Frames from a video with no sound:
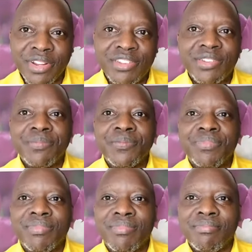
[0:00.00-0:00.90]
reach
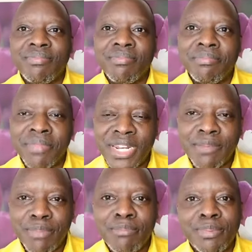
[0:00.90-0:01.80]

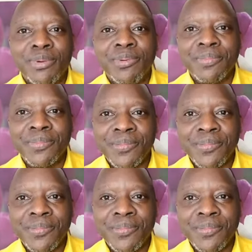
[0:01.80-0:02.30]
many people.